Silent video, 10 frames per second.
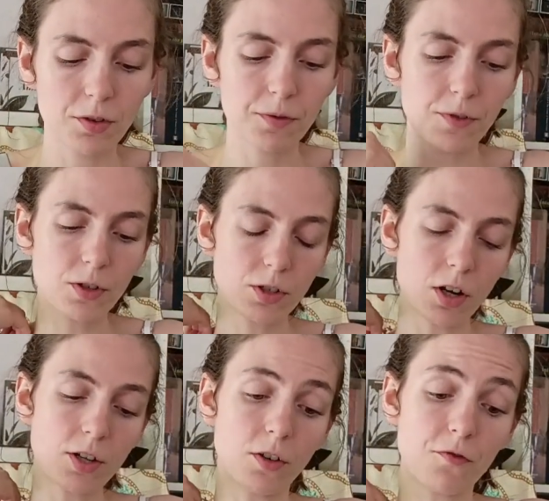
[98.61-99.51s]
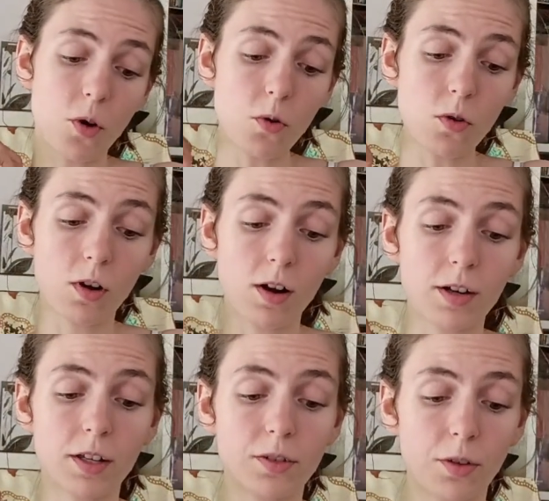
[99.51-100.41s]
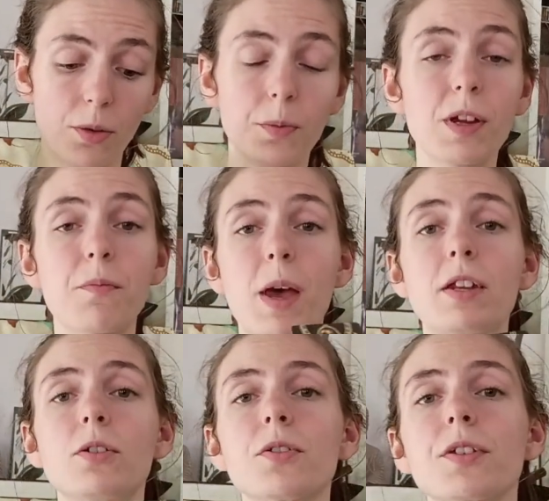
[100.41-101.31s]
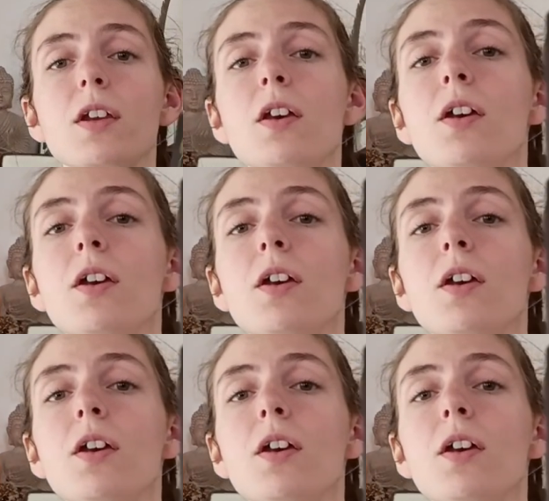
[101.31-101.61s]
So the first card, your focal card, is the Three of Pentacles.